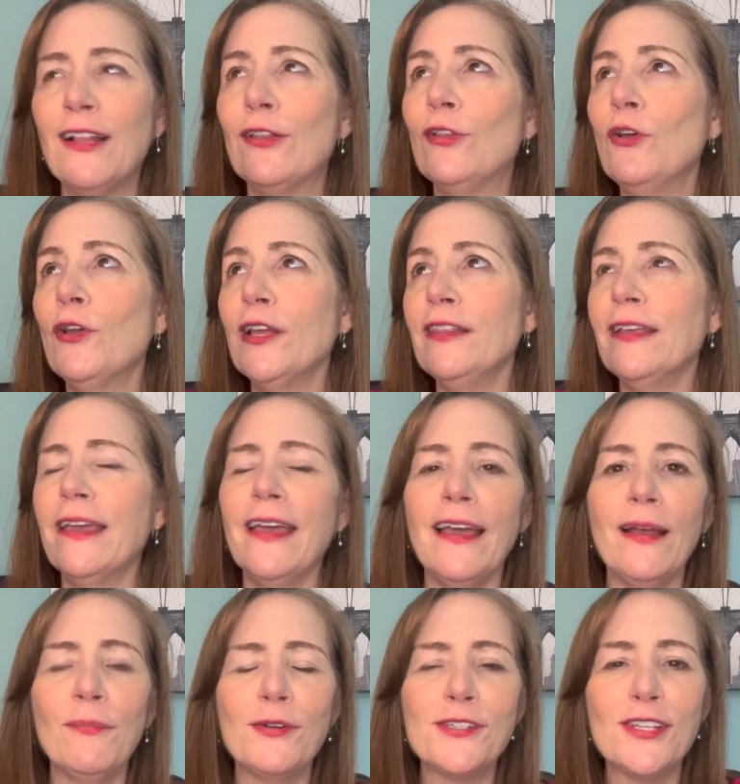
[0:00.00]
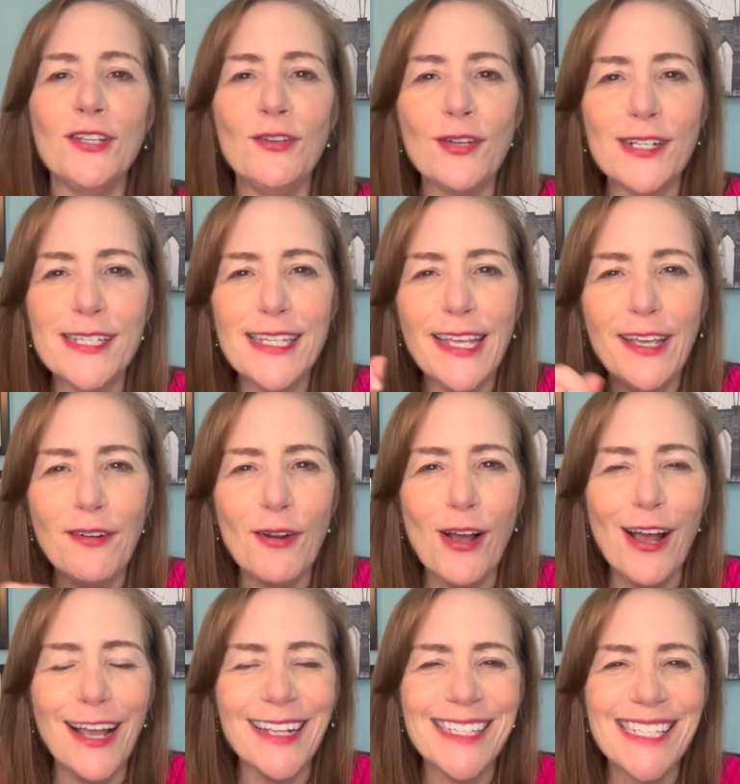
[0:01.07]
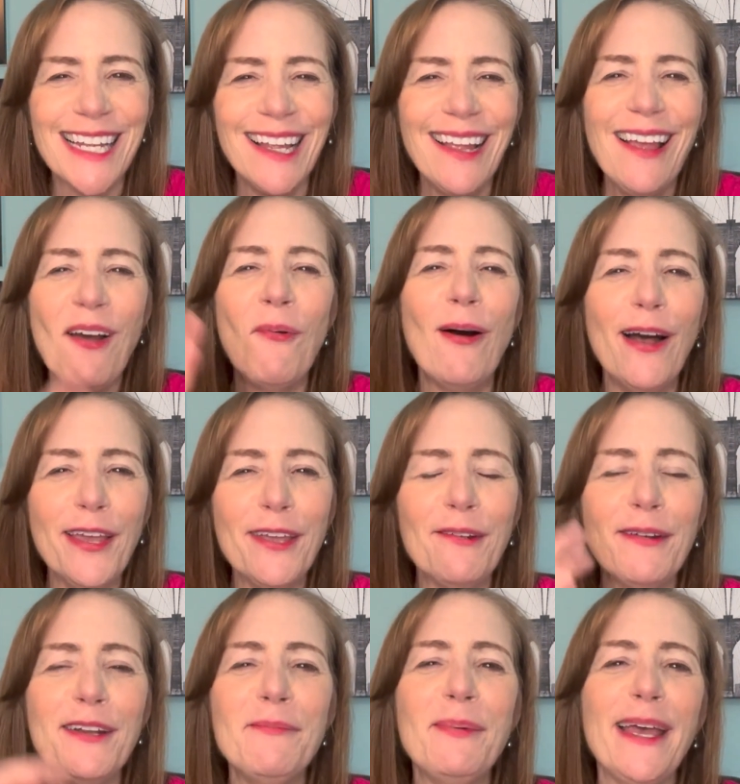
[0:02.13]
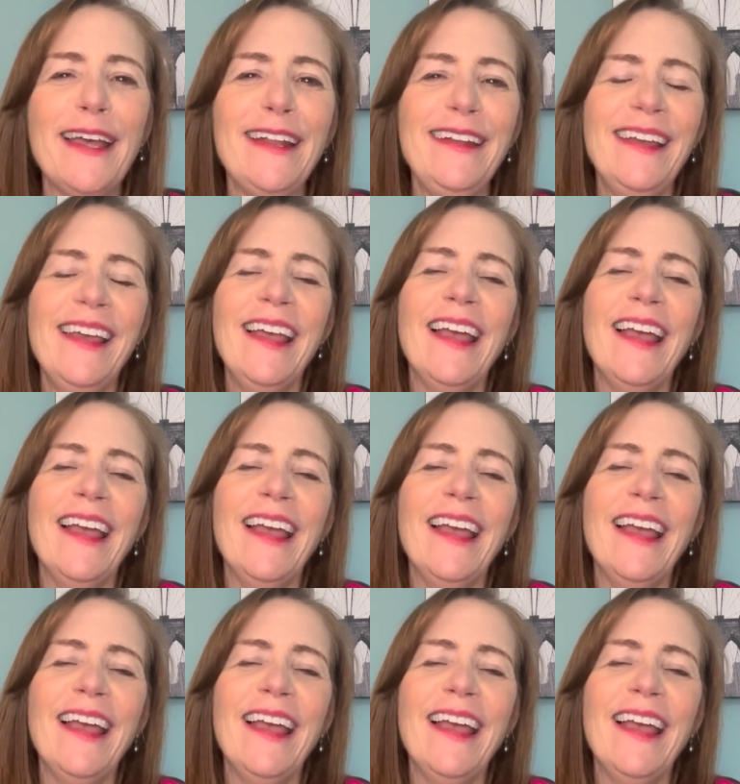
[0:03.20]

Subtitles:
look in the camera so you can see your eyes while you're in bed,